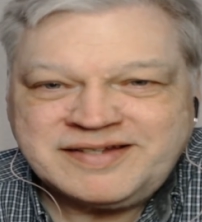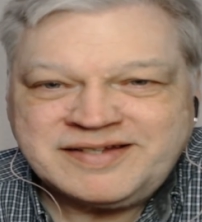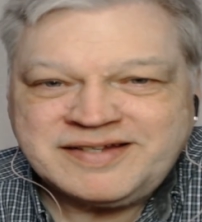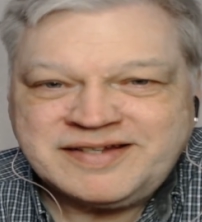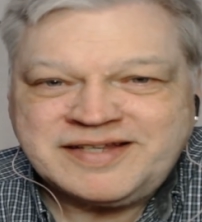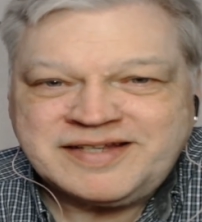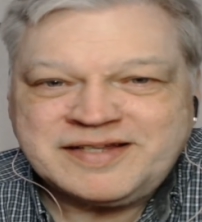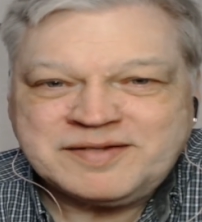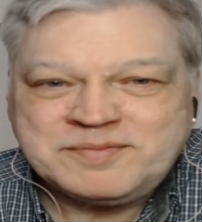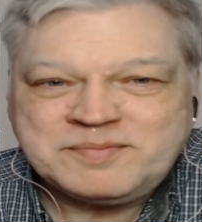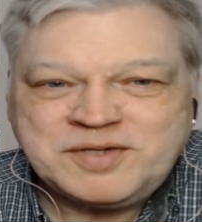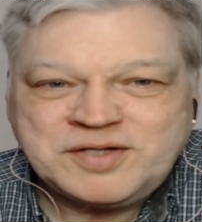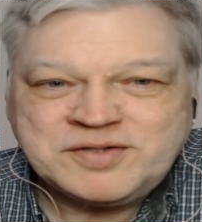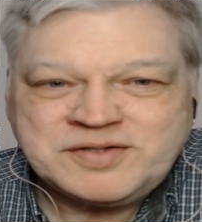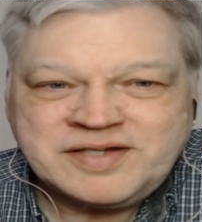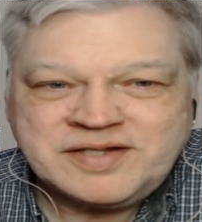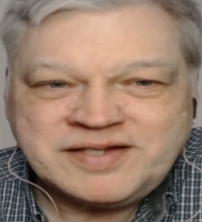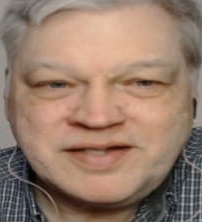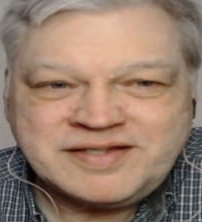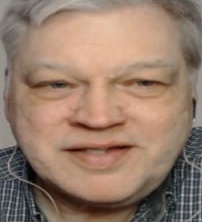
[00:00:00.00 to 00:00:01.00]
in the
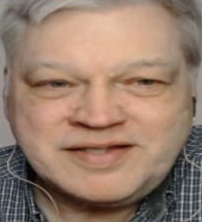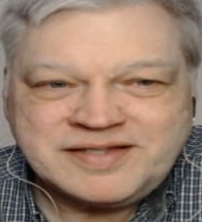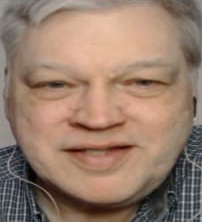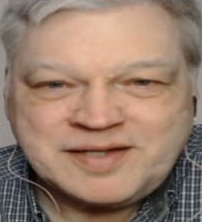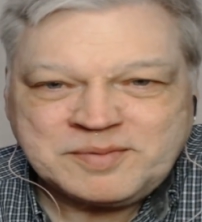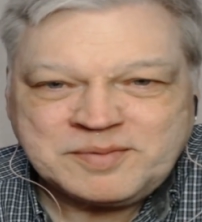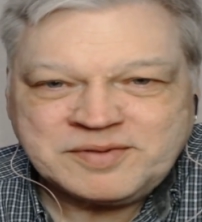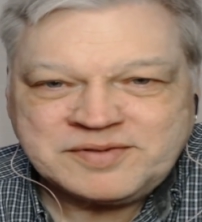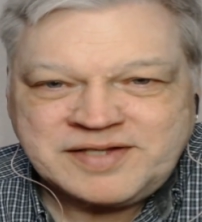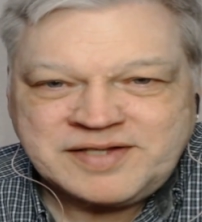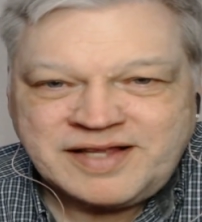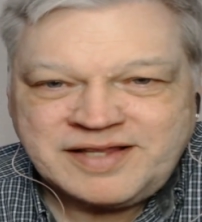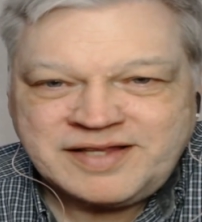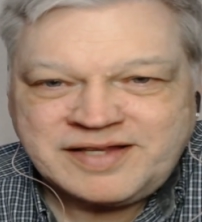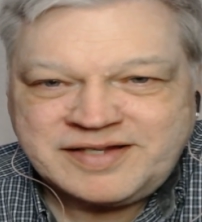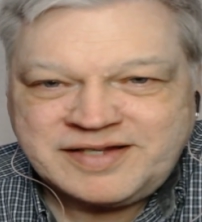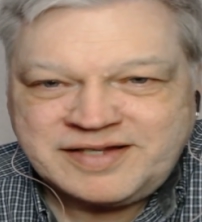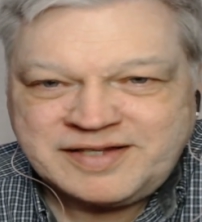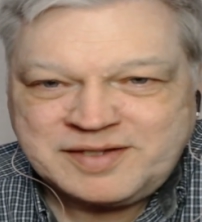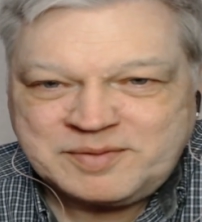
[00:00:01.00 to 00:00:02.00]
music, double
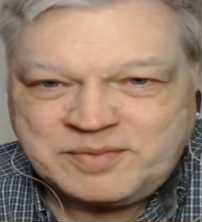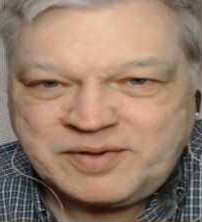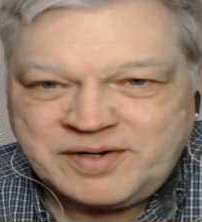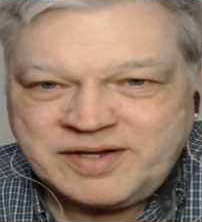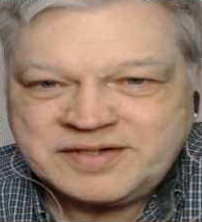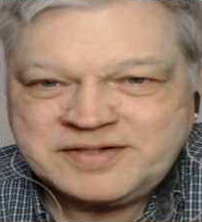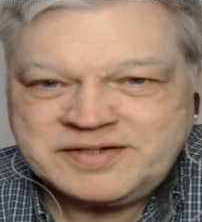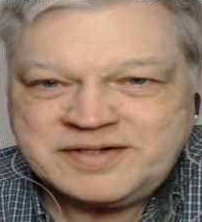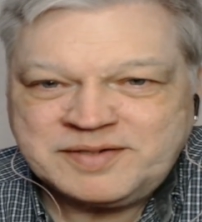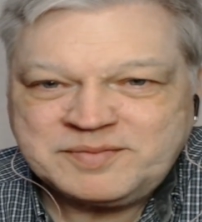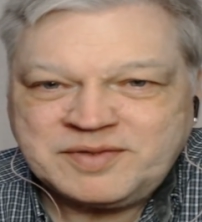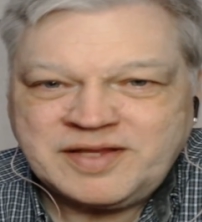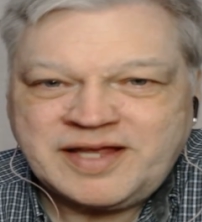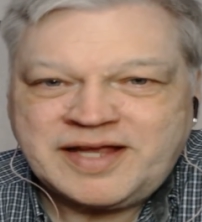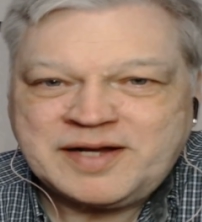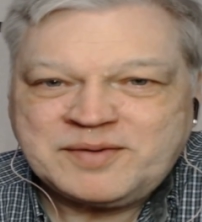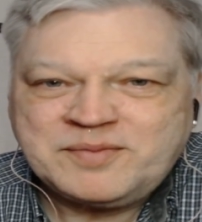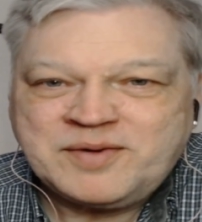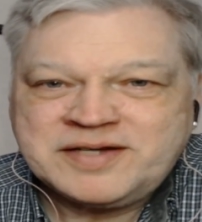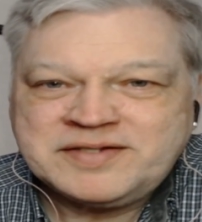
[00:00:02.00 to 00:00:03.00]
talent in the production. I'm glad
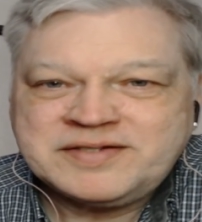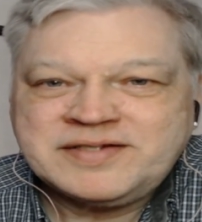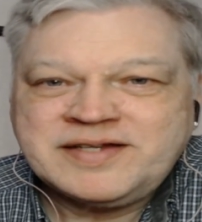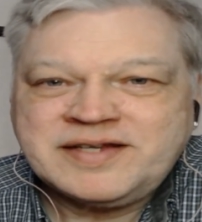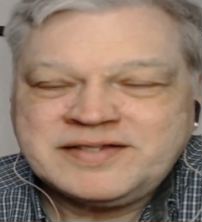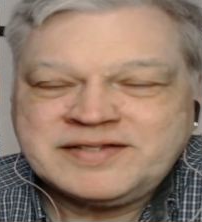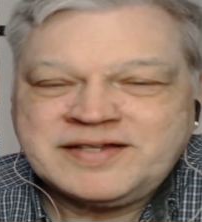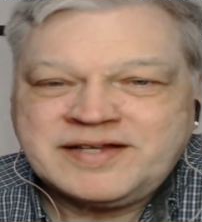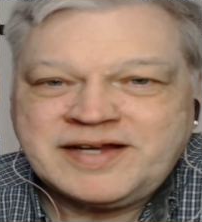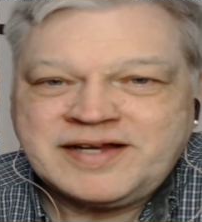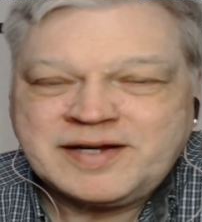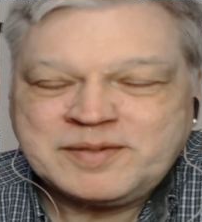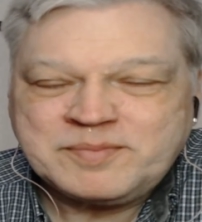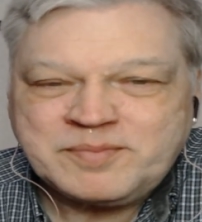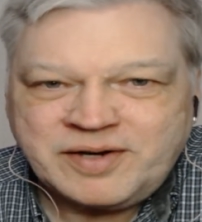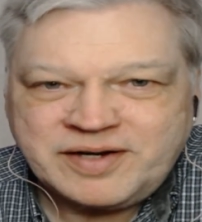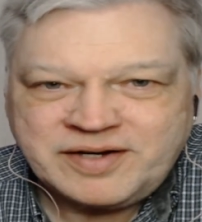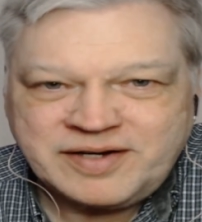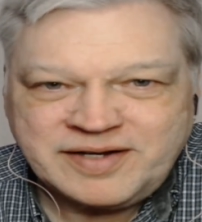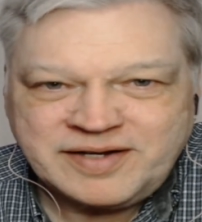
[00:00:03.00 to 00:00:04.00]
I watched that tonight. I'm
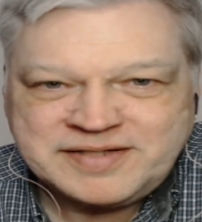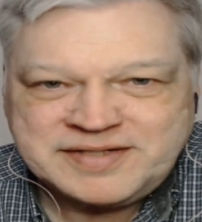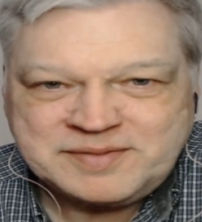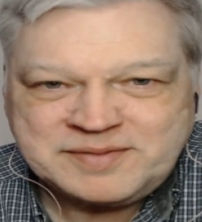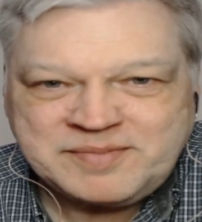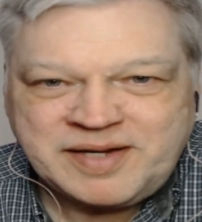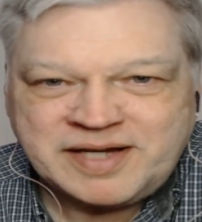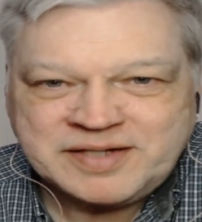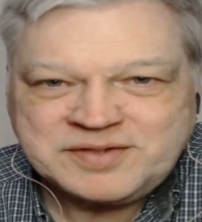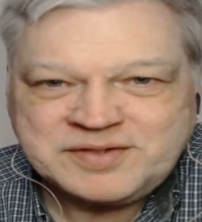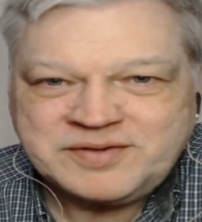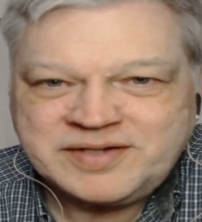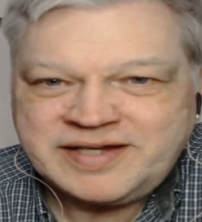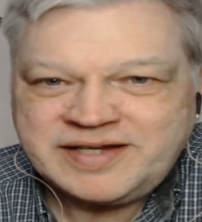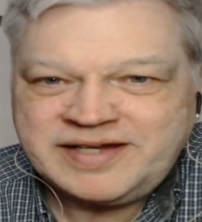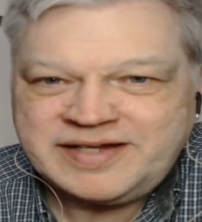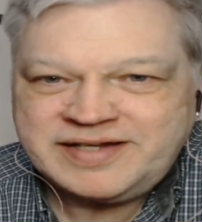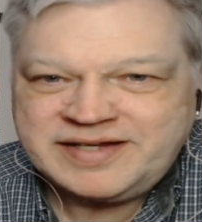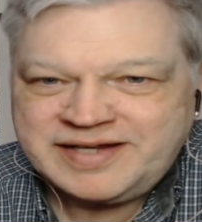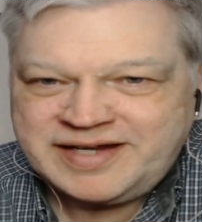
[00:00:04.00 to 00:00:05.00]
probably going to listen back to it
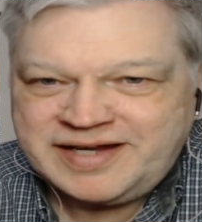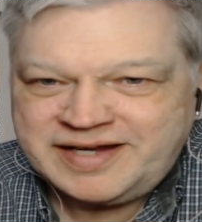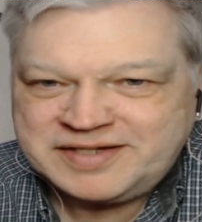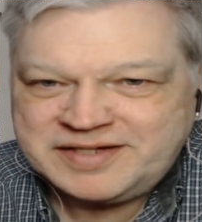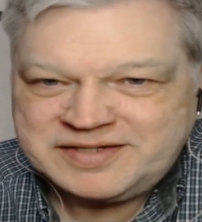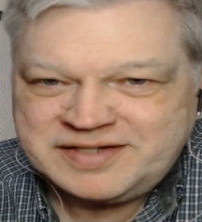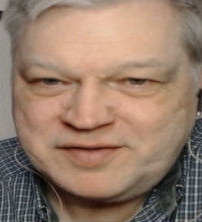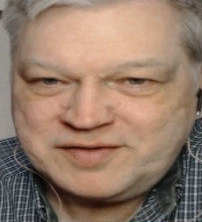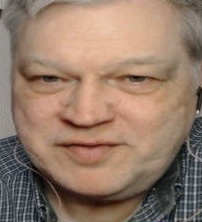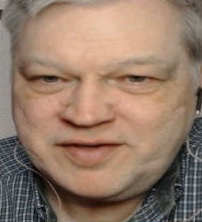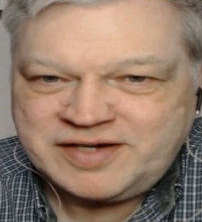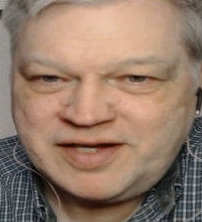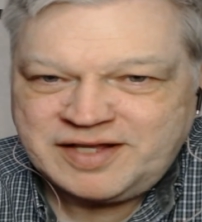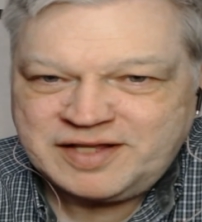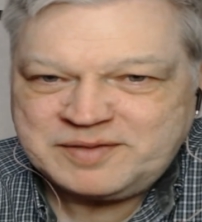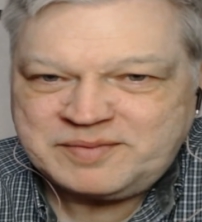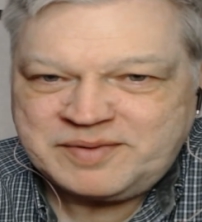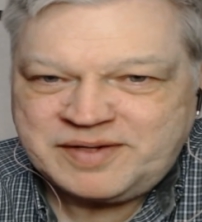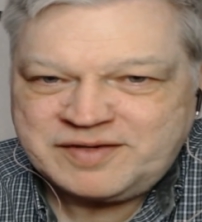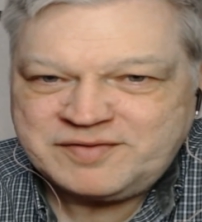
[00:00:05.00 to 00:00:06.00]
again to catch every
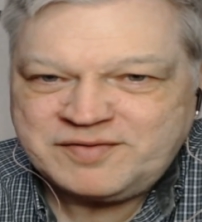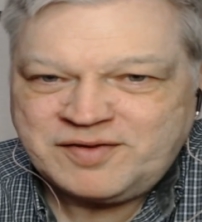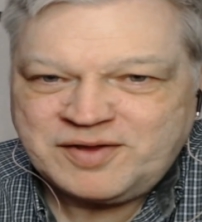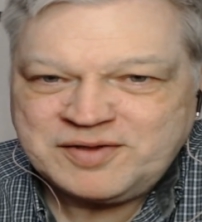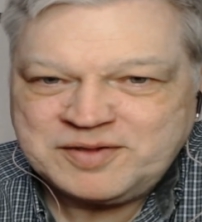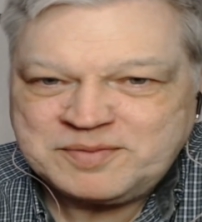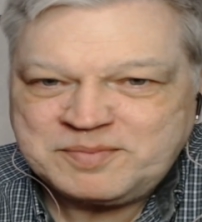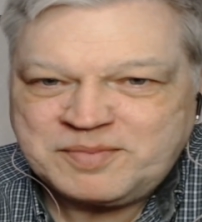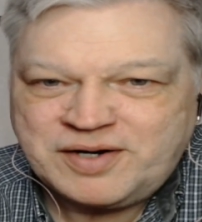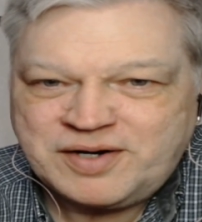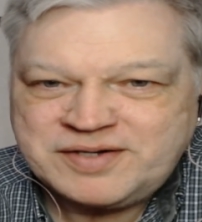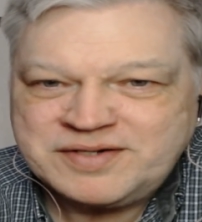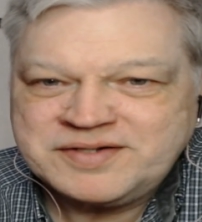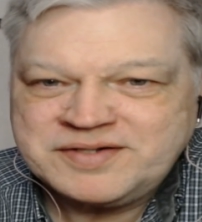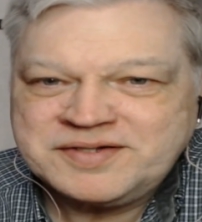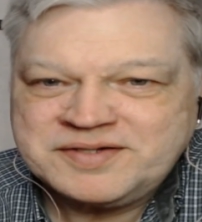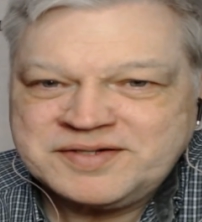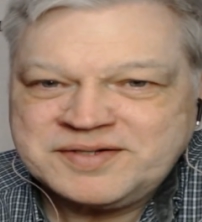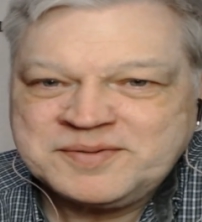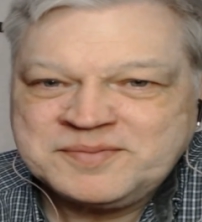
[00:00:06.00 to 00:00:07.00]
element of all the
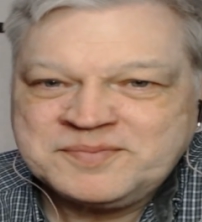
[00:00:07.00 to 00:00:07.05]
bars.